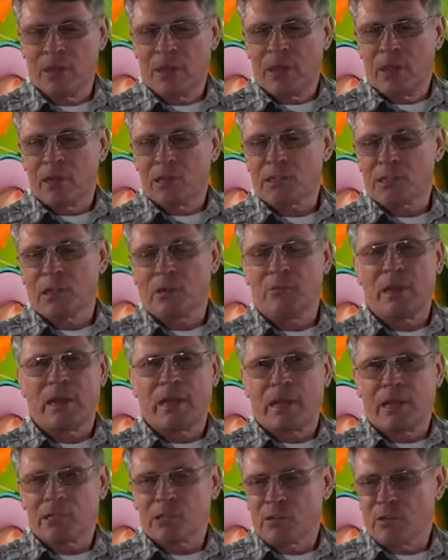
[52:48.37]
Some may
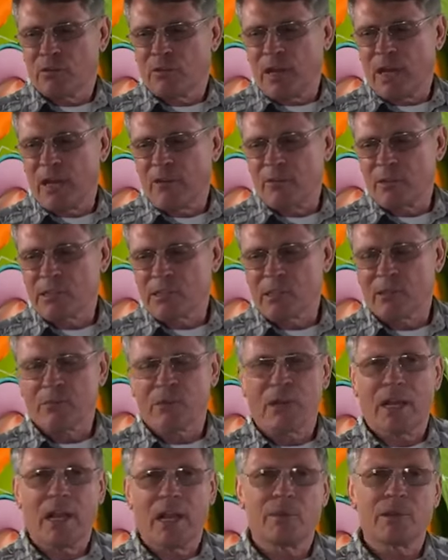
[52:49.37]
not survive in some
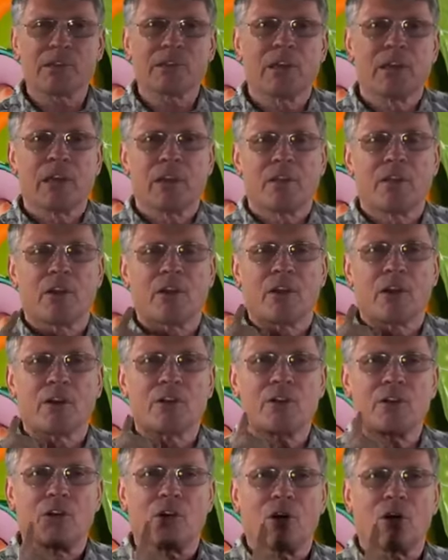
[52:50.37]
climates. There are
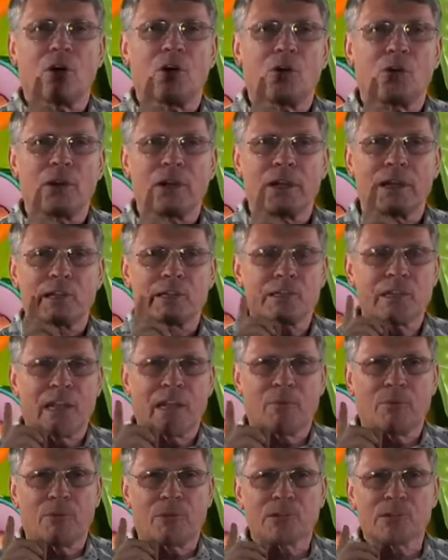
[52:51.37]
no
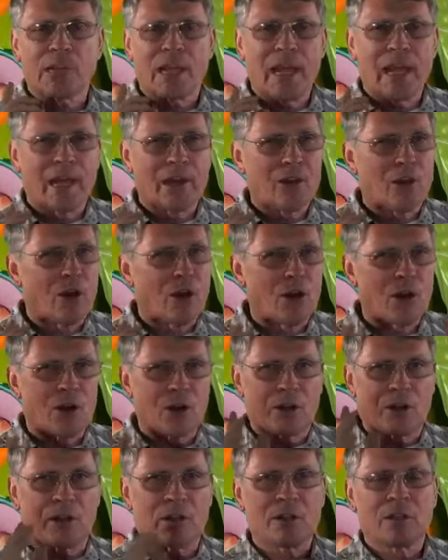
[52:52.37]
examples at
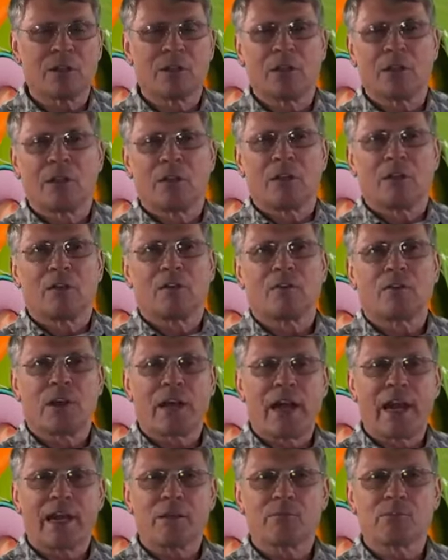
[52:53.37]
all for
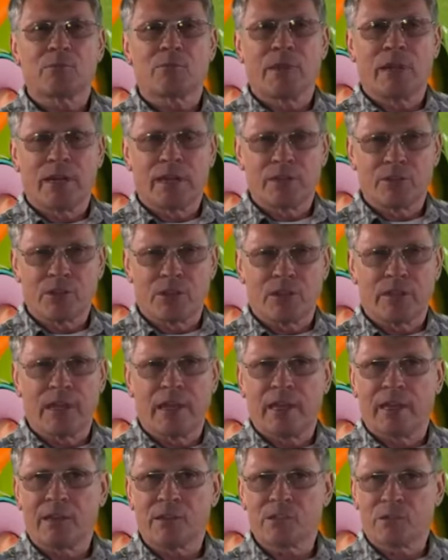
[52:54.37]
Adam's religion,
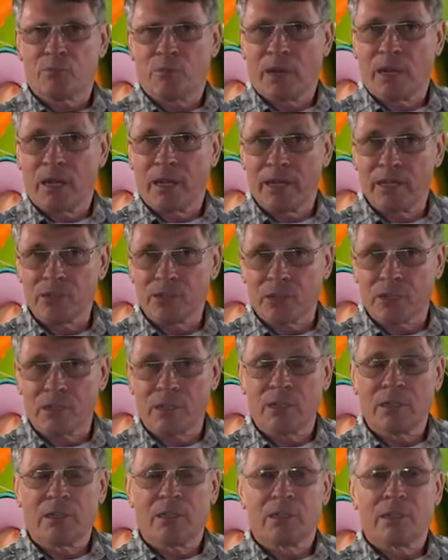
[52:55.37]
and it is a
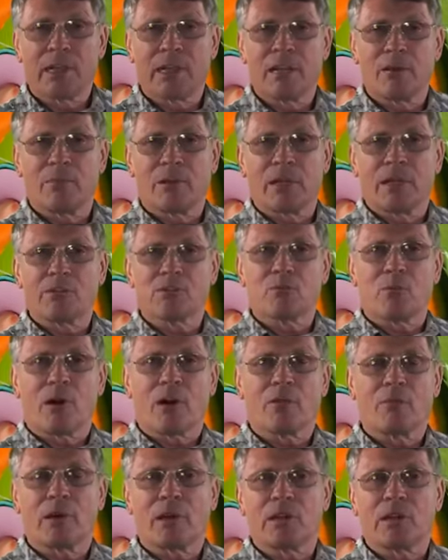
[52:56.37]
religion that he believes
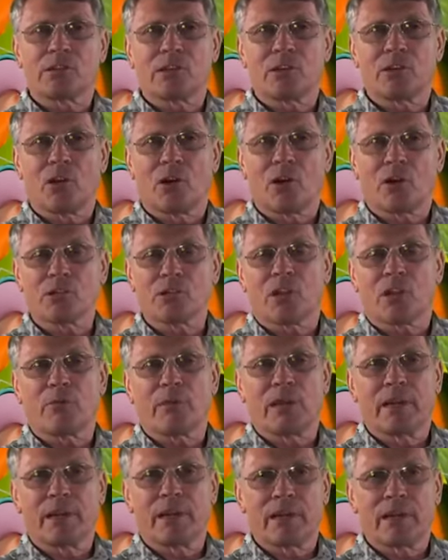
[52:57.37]
watermelons and dogs are
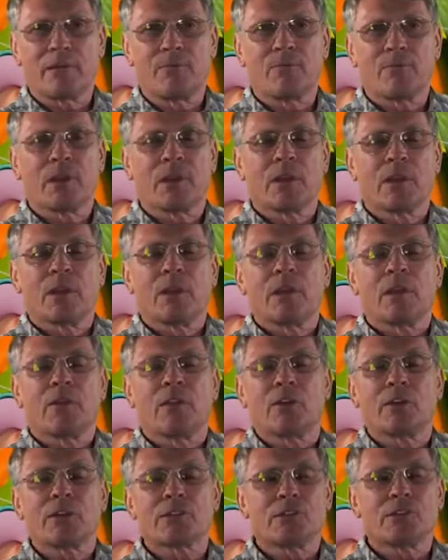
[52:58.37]
related.
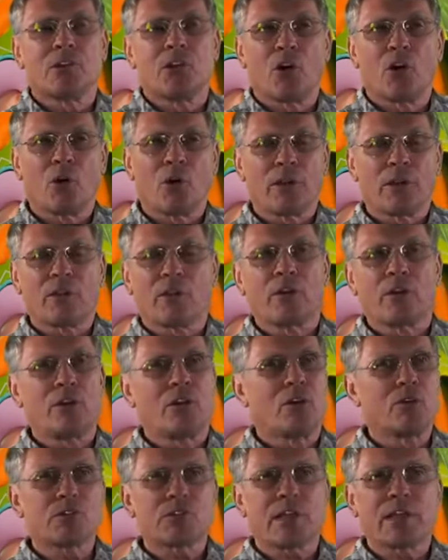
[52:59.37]
There are
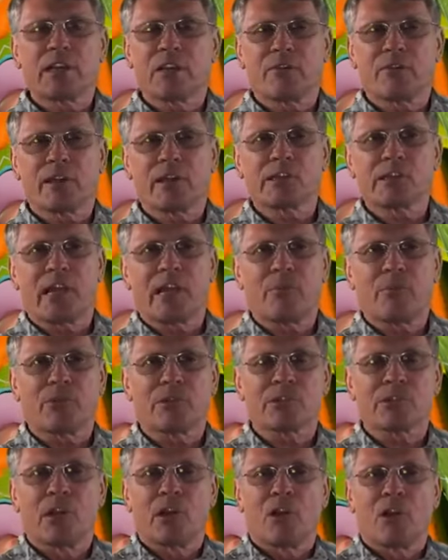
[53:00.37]
no scientific
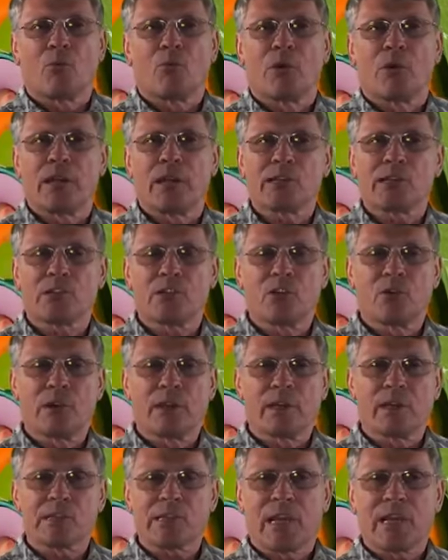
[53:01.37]
examples. What he's
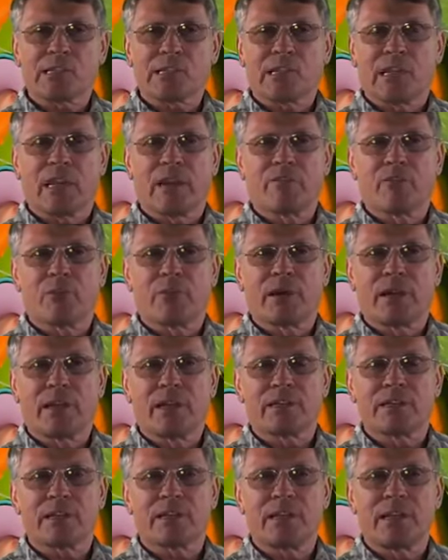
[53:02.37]
doing is asking everybody
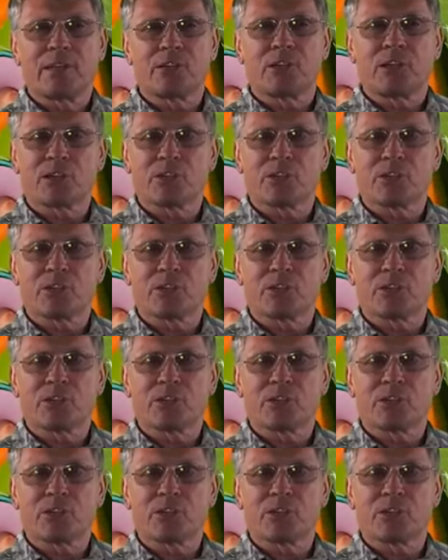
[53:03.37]
to teach his